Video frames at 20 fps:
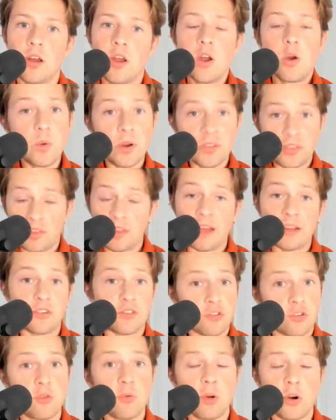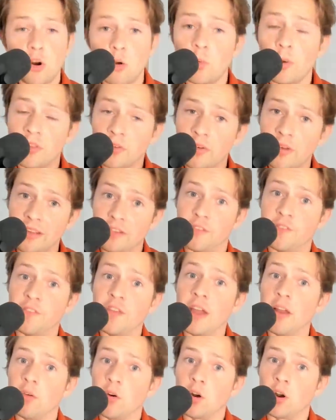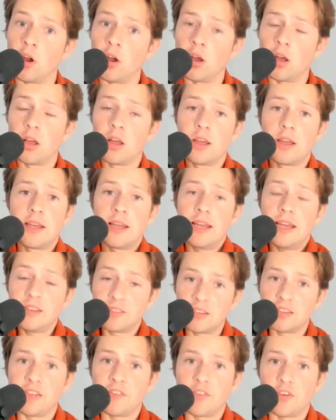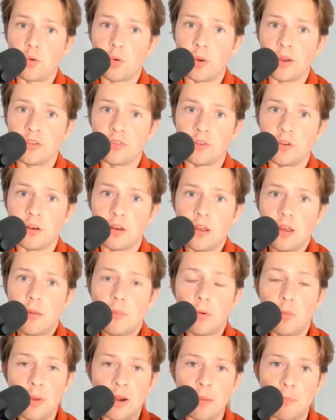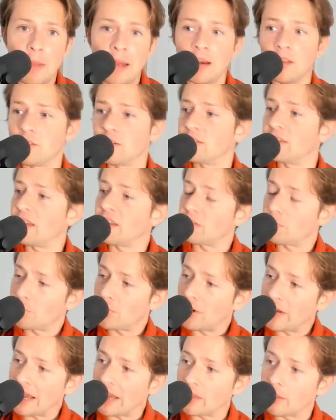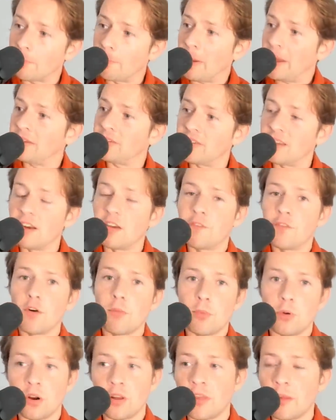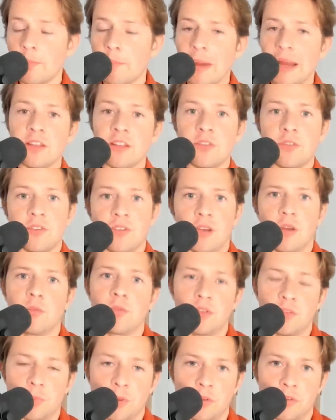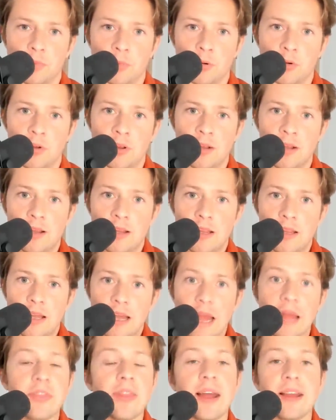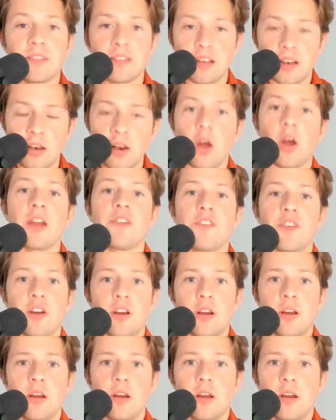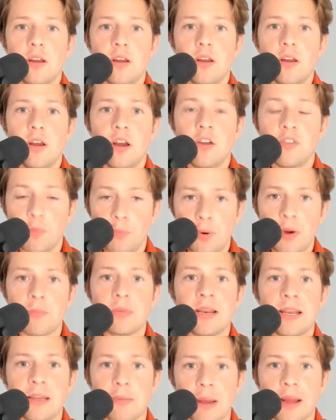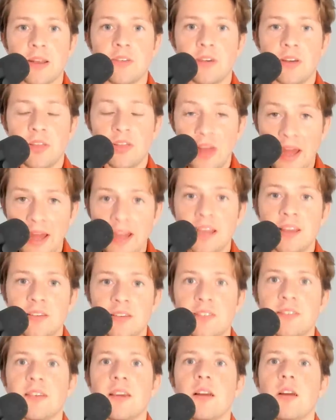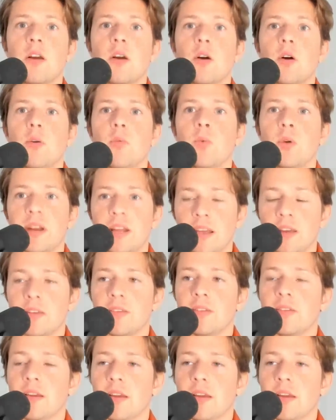Whether that's true or not, whether that's fair or not, is a different question. But when a manager doesn't bring out the best in a footballer, the manager is held responsible. And that is the life of a Premier League manager. That is what it is.